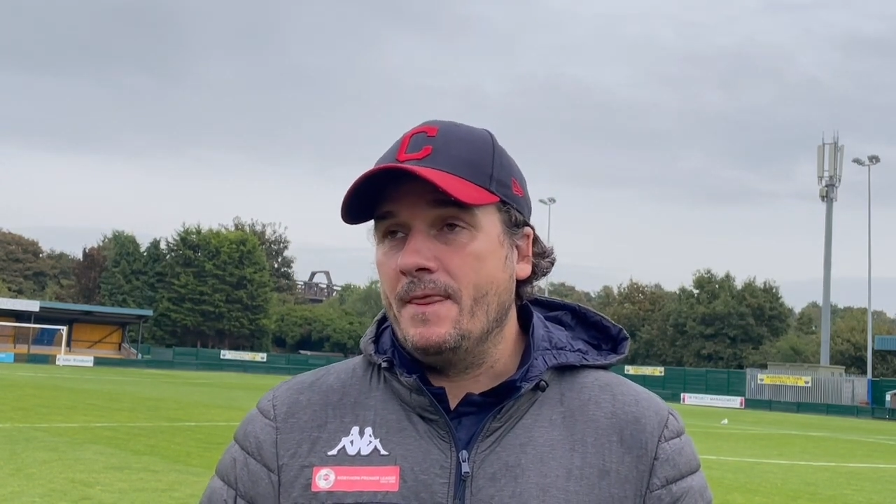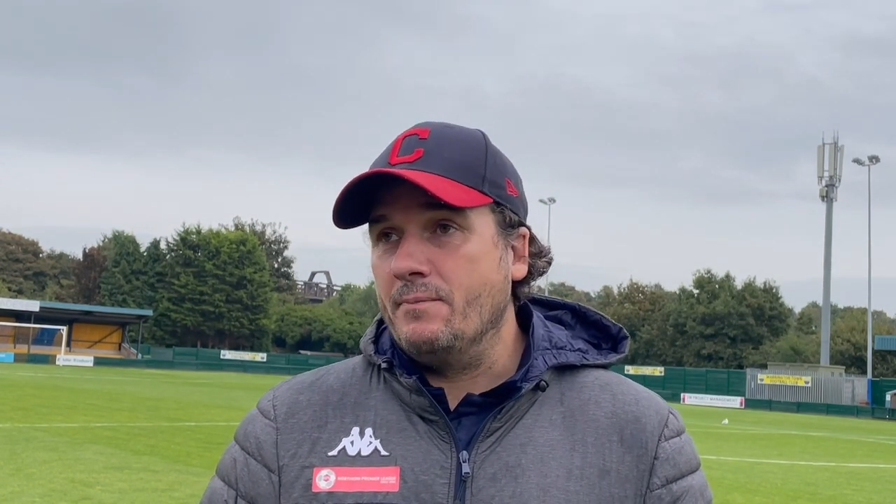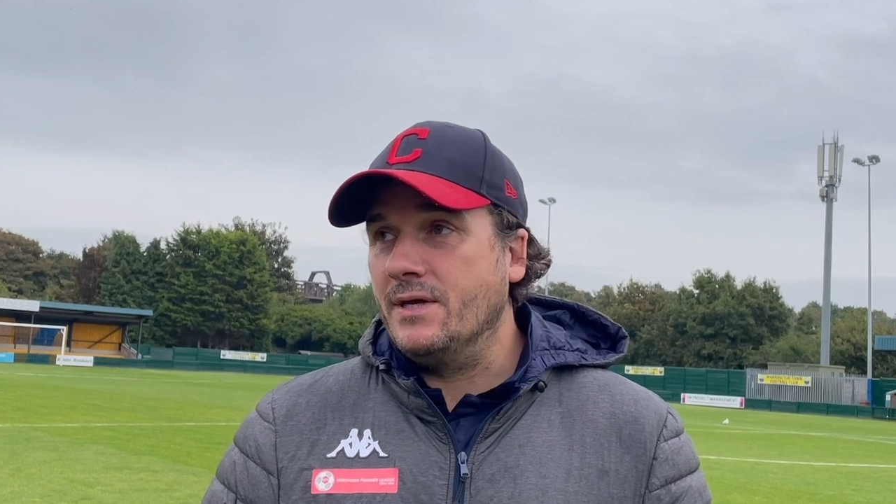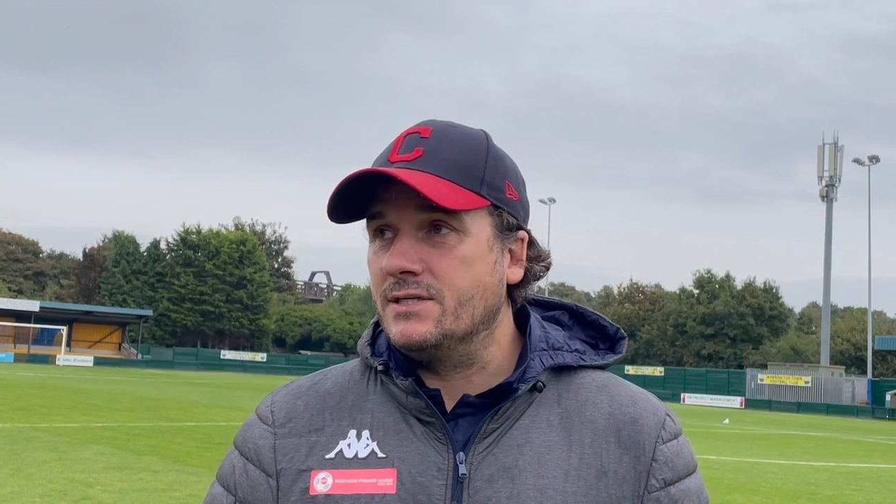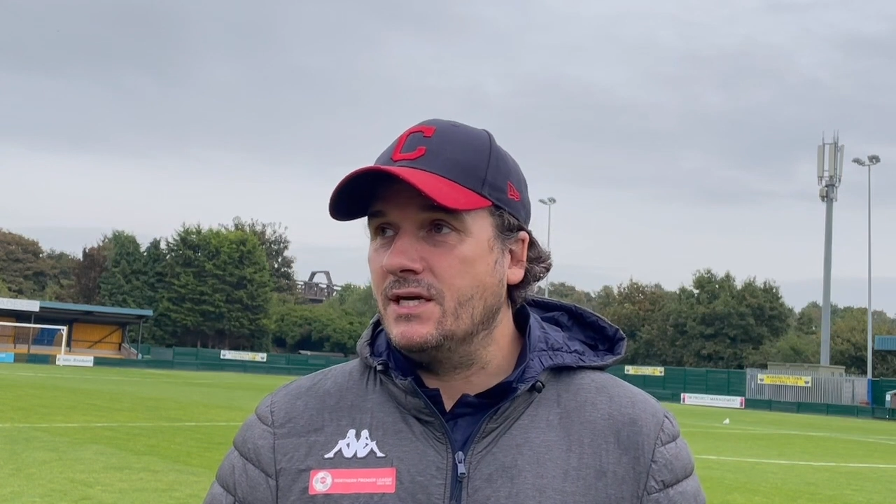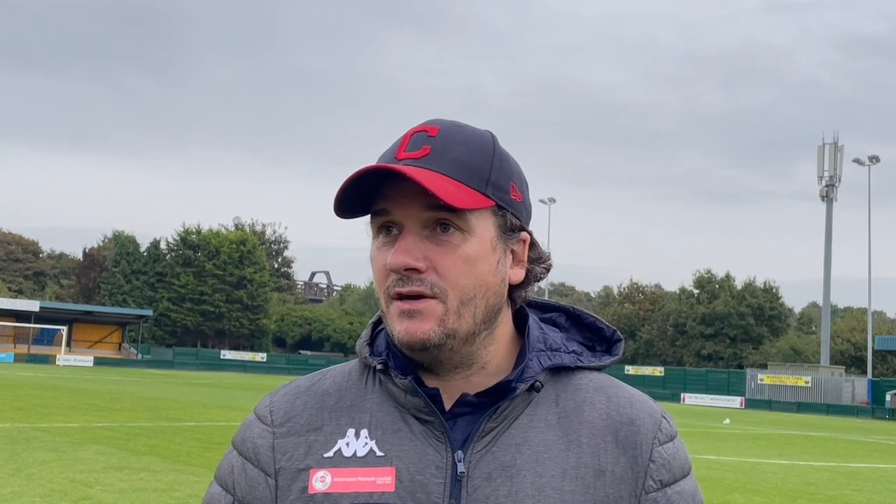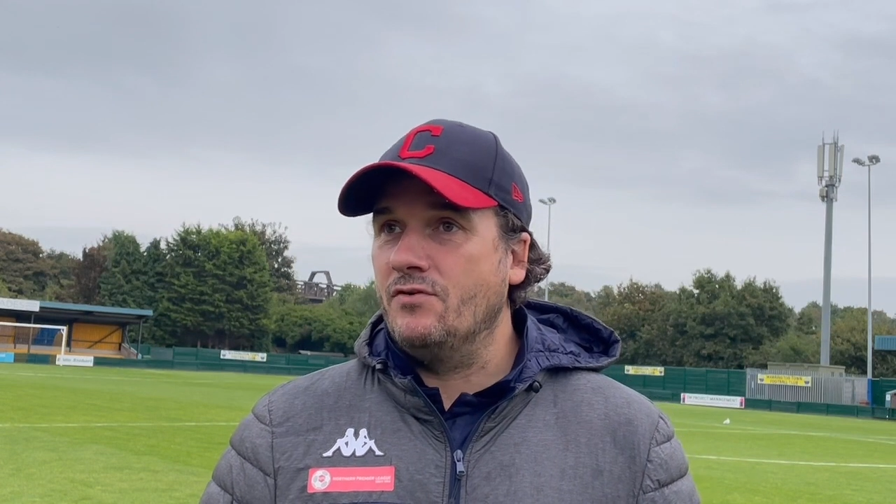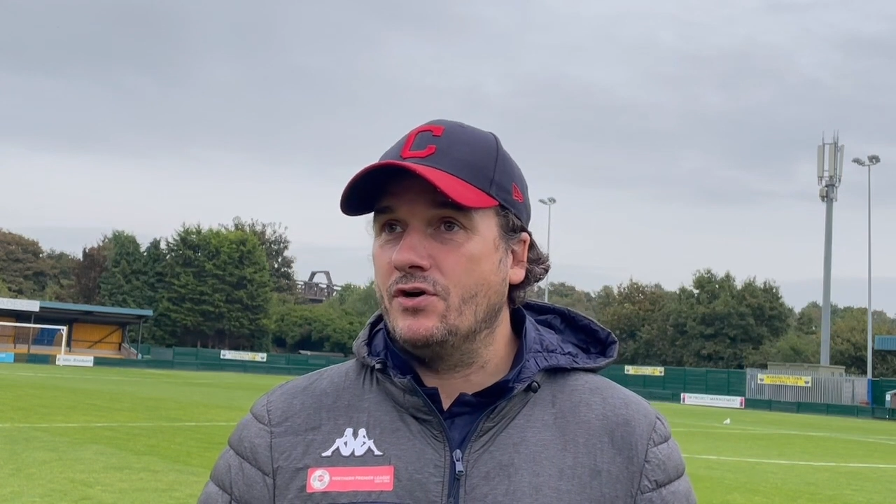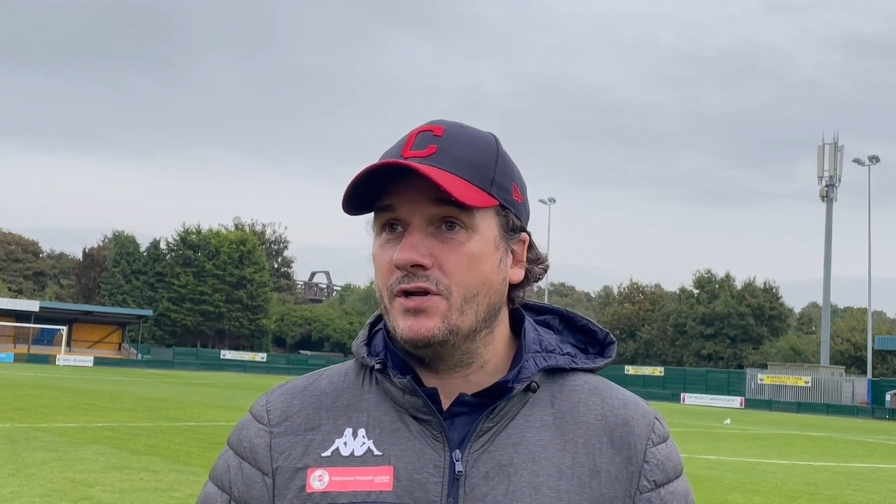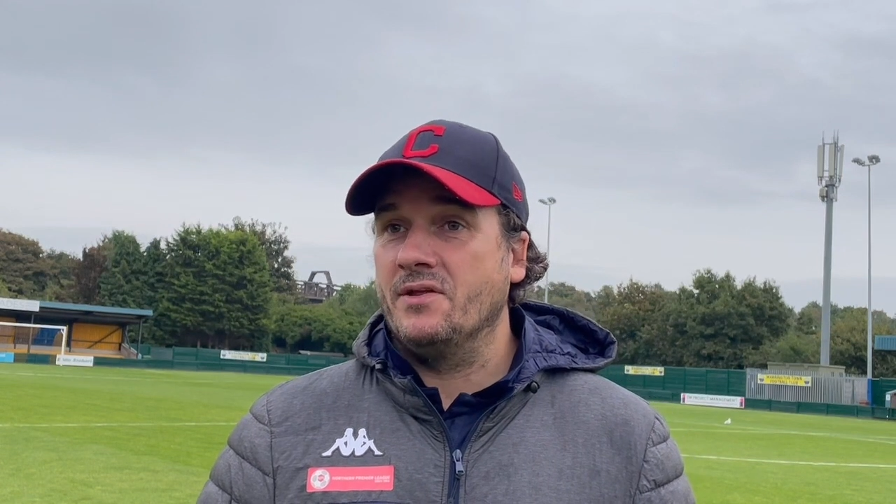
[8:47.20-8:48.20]
Me and Steve
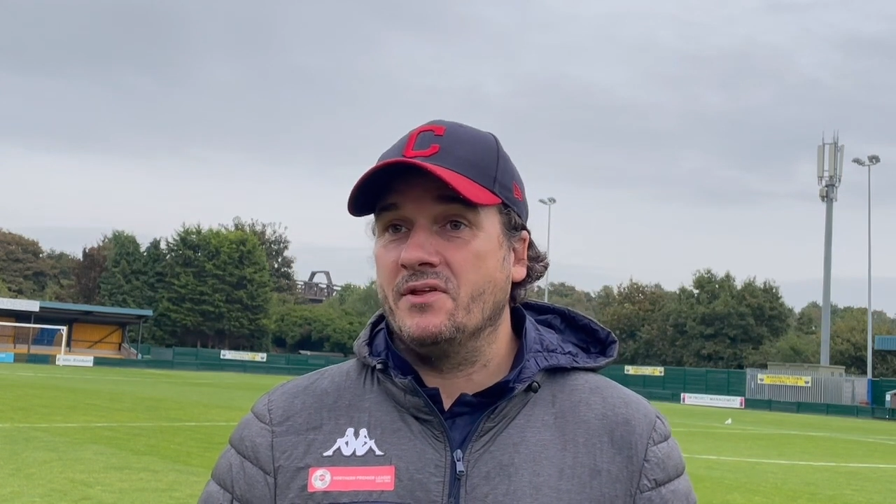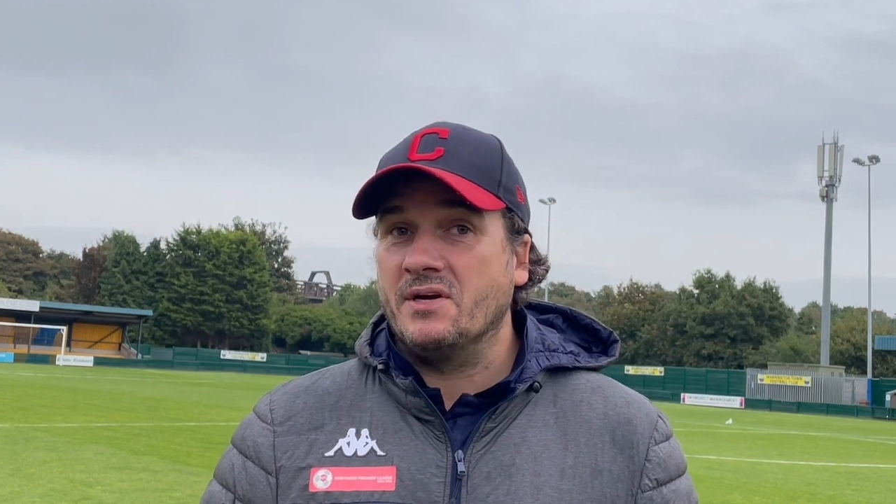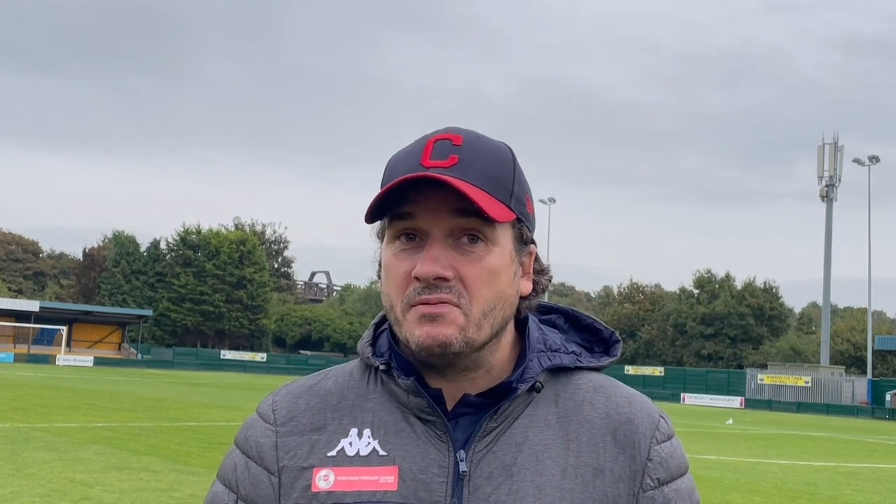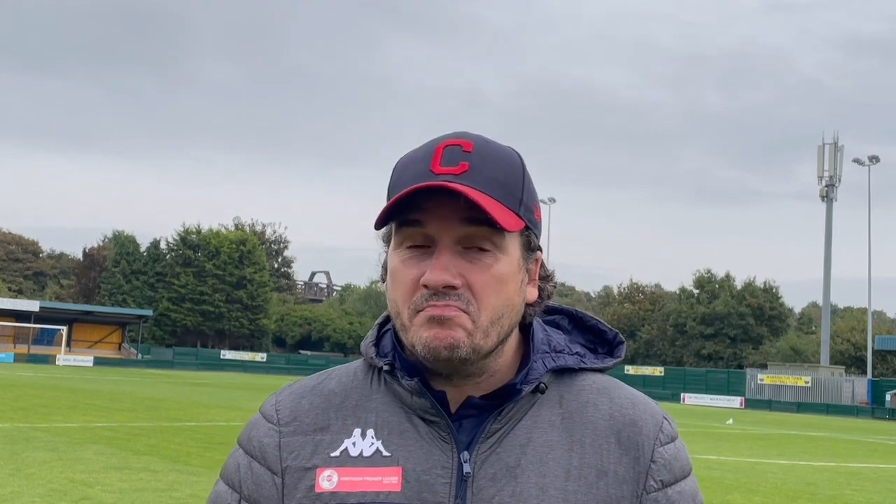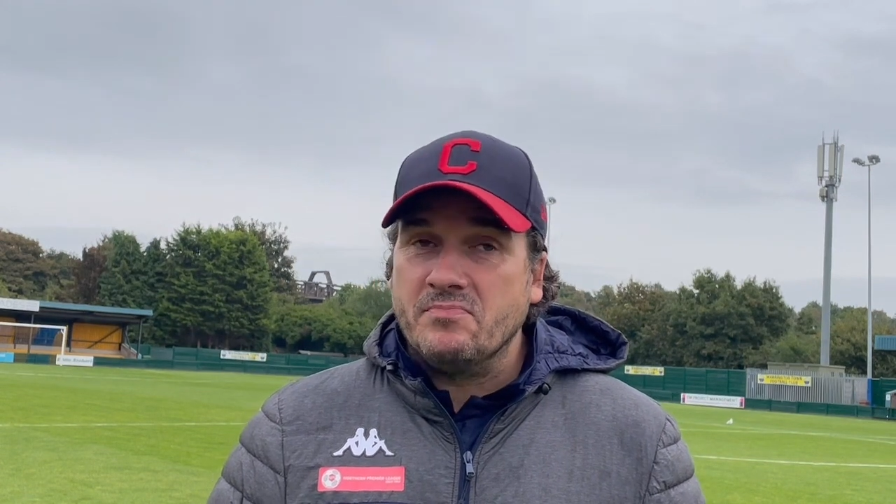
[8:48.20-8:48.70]
look at it and think,